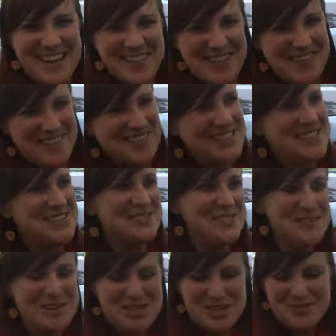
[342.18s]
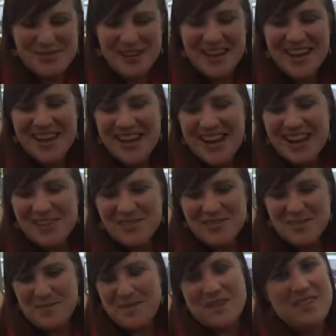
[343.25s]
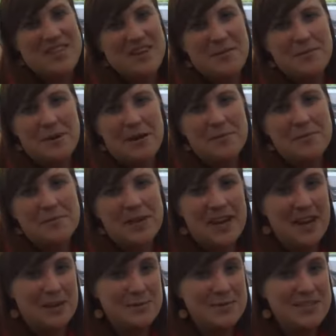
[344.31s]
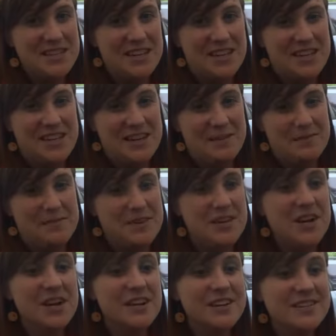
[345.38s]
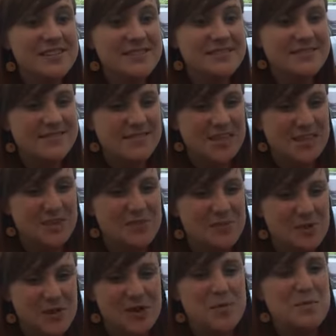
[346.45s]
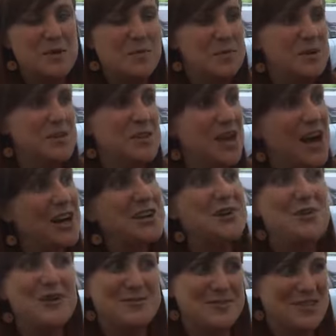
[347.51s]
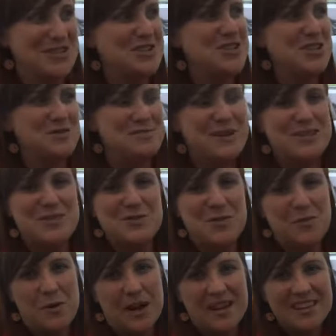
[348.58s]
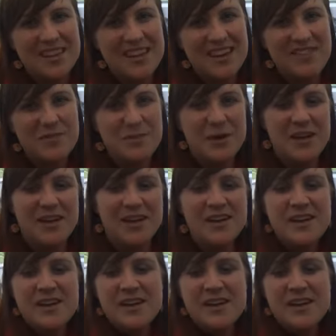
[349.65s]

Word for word: giving misinformation, but mm -hmm. it was a myth that probably helped um, young, you know, young people not go out and touch and mess with wildlife. Mm-hmm. But